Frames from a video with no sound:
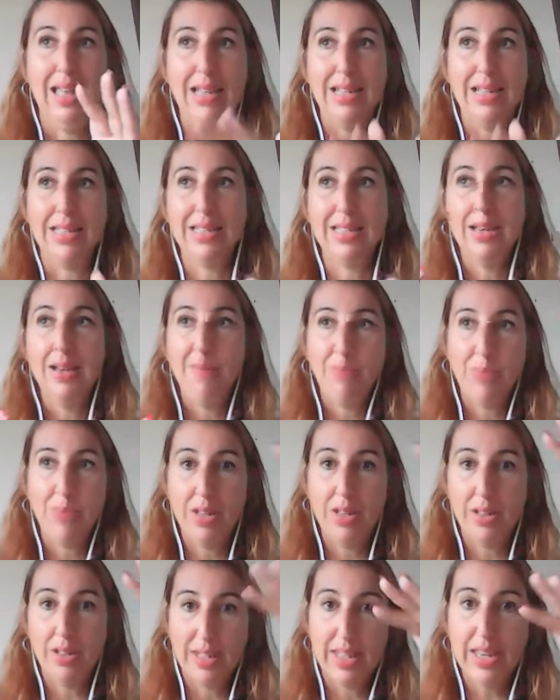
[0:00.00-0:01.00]
There's,
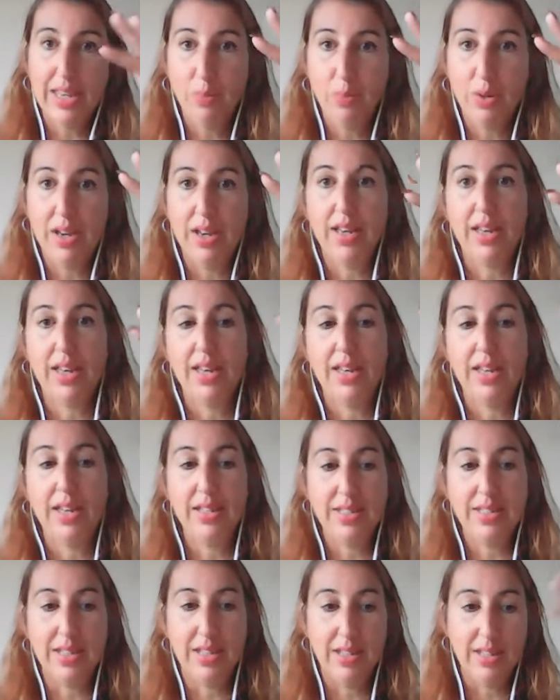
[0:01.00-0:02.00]
you know, the key
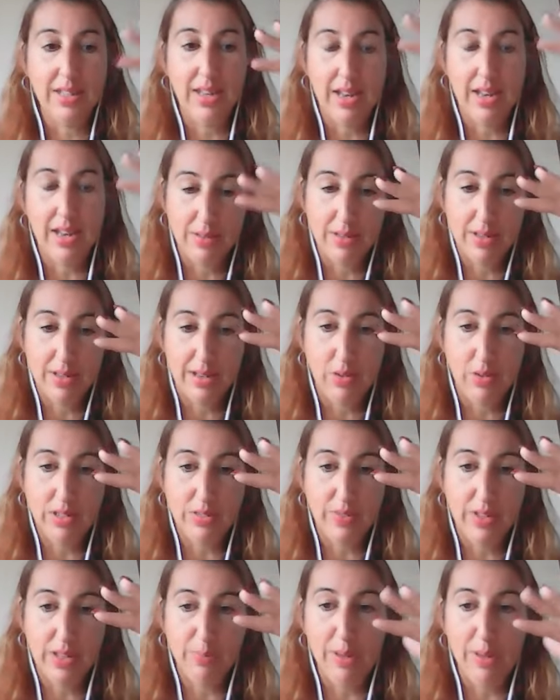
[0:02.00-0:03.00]
workers and and yeah.
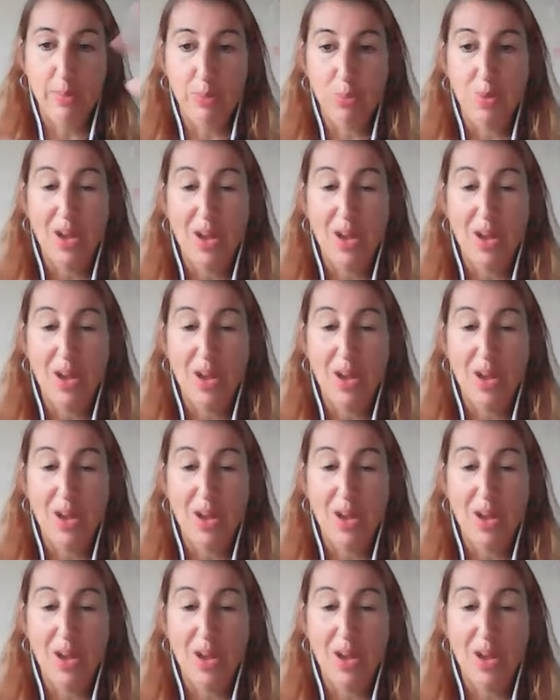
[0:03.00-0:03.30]
lots of people,